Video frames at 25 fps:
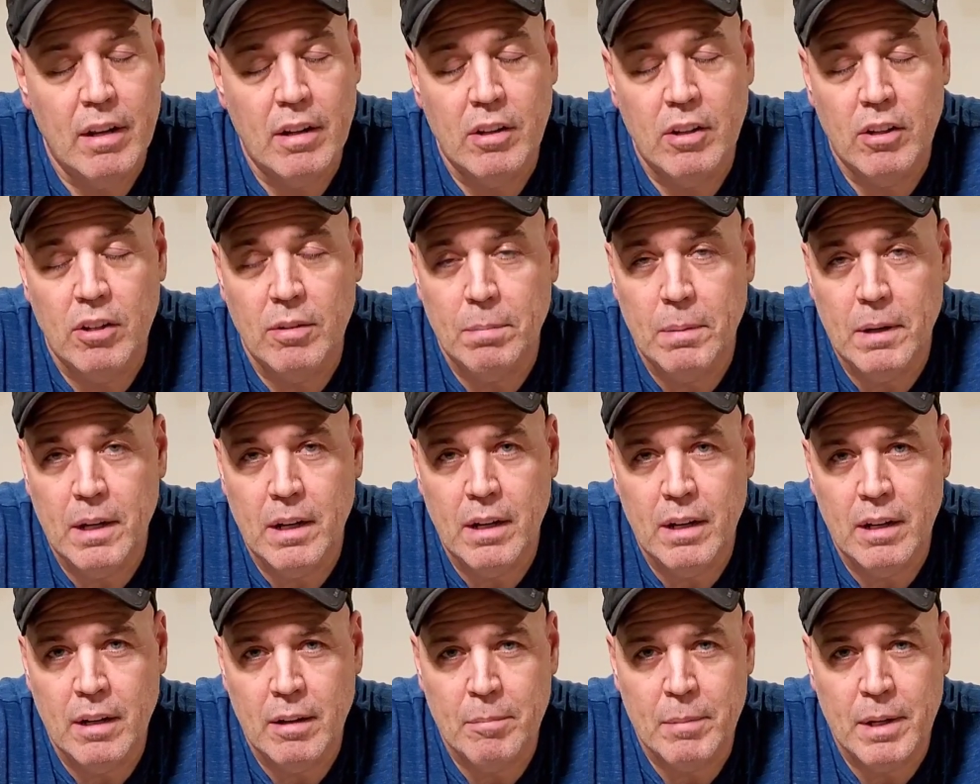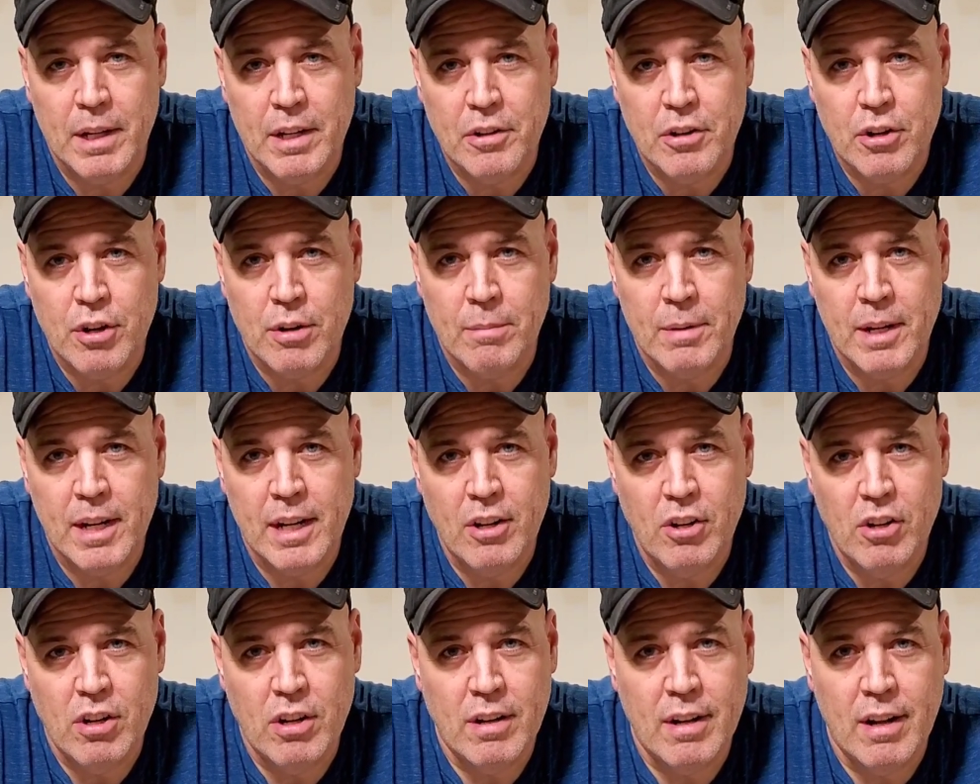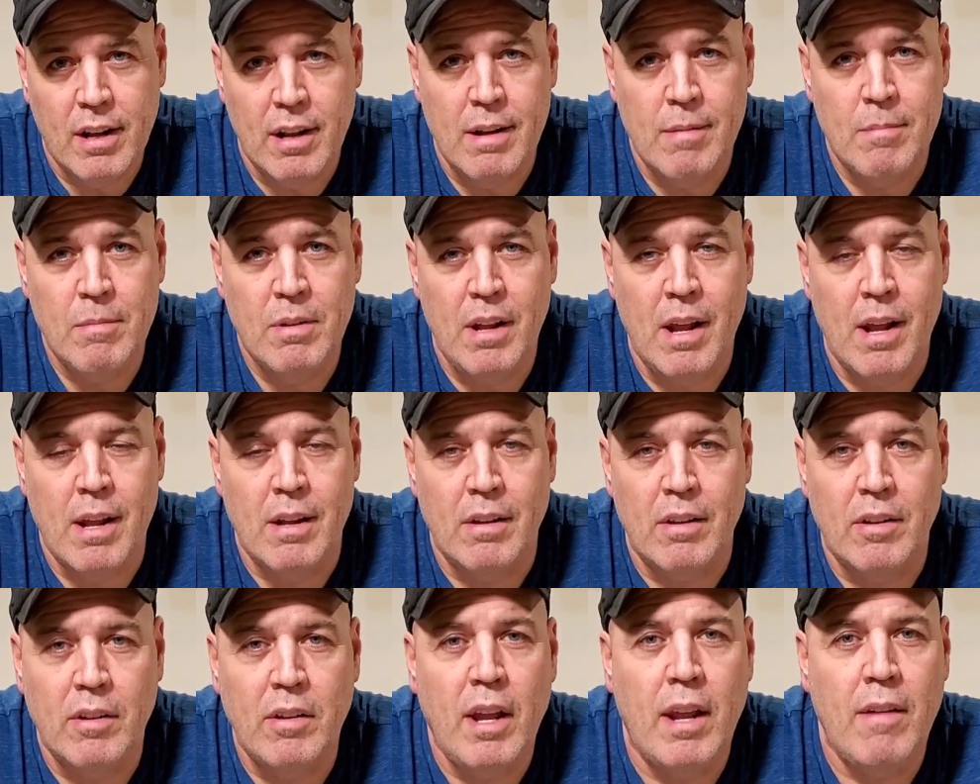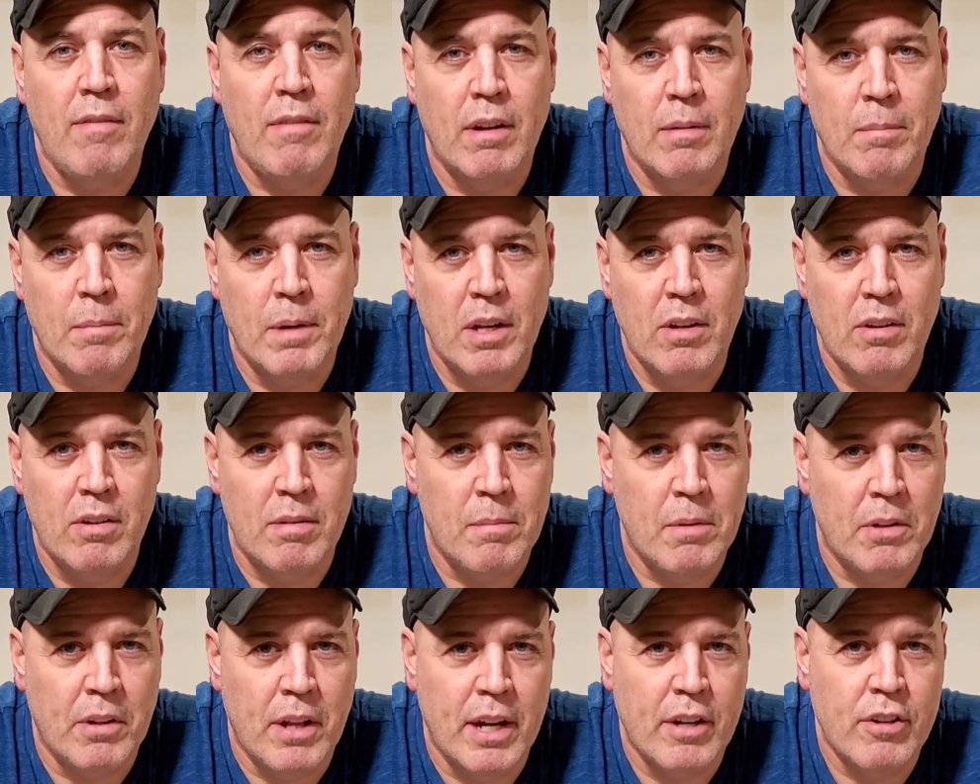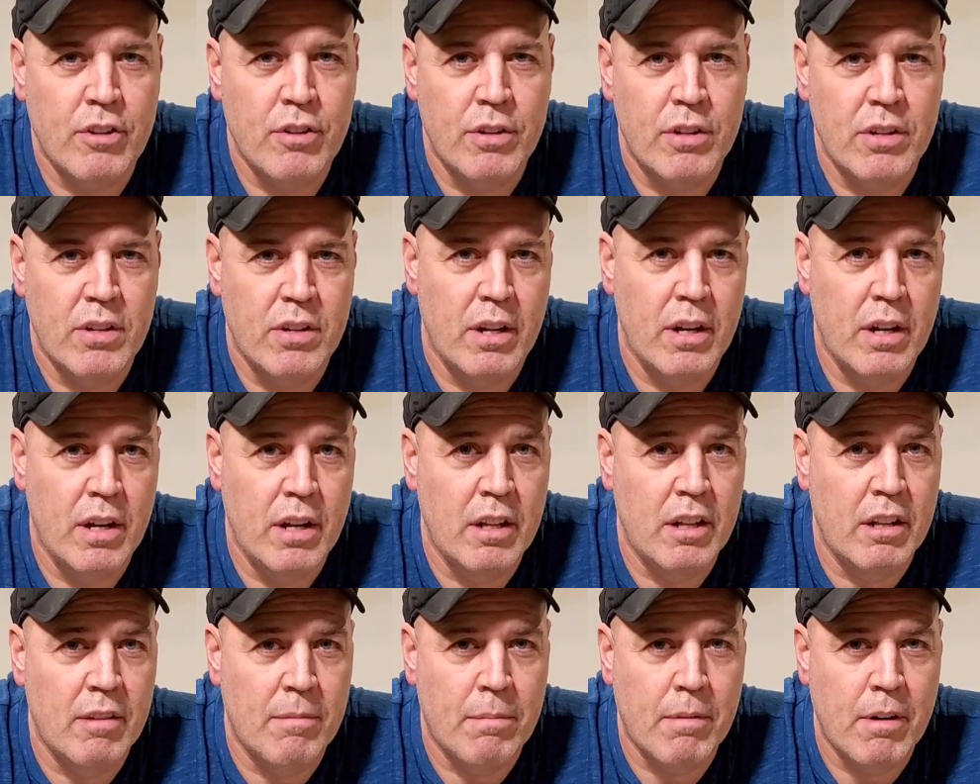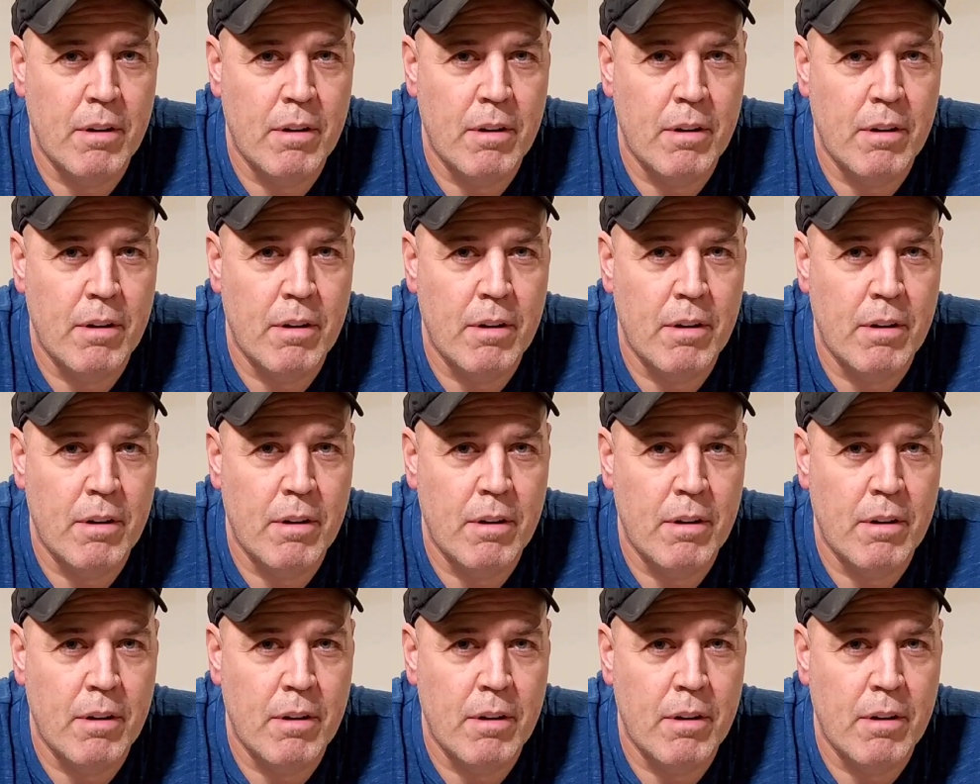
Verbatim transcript: speeding up my germination times, and saving me some electricity in the